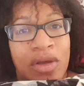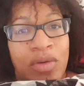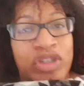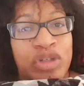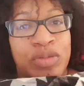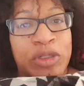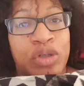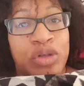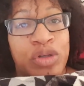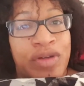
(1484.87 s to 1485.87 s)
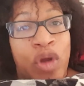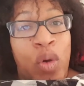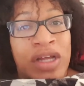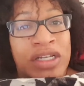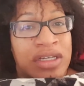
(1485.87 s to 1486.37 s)
what you supposed to do? You have
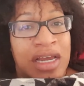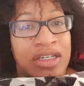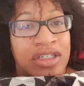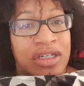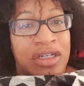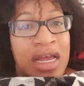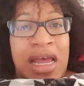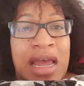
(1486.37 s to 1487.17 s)
no education.